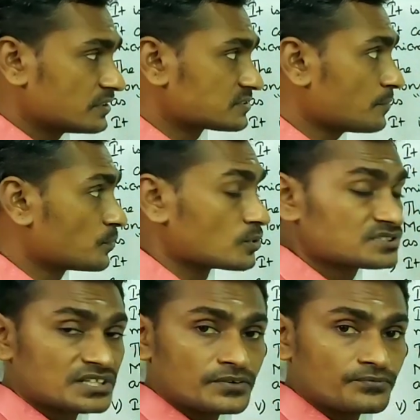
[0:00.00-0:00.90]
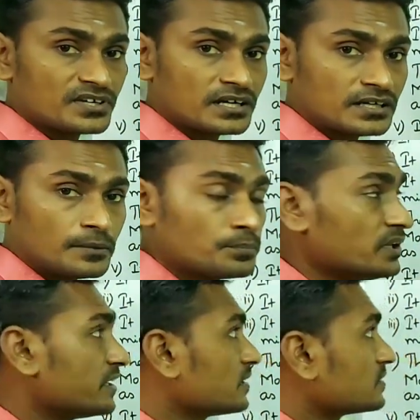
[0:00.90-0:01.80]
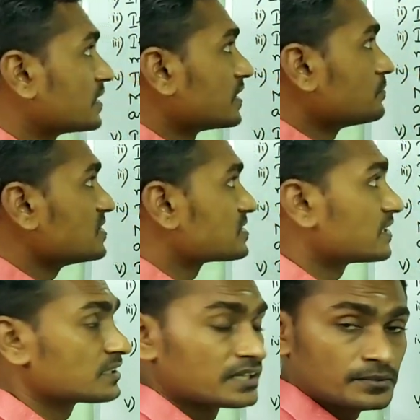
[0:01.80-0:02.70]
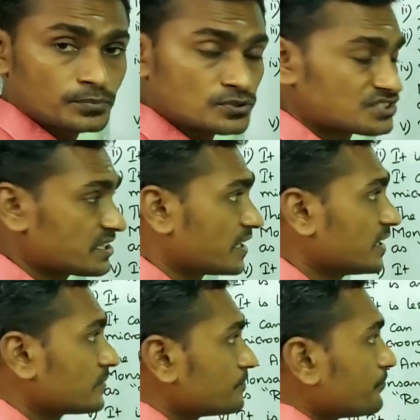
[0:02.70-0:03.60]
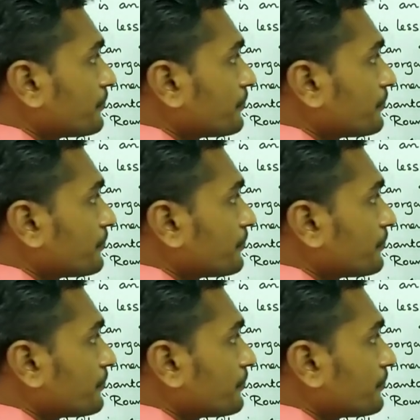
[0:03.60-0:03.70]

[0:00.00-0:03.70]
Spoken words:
Suppose if we are applying the herbicide glyphosate,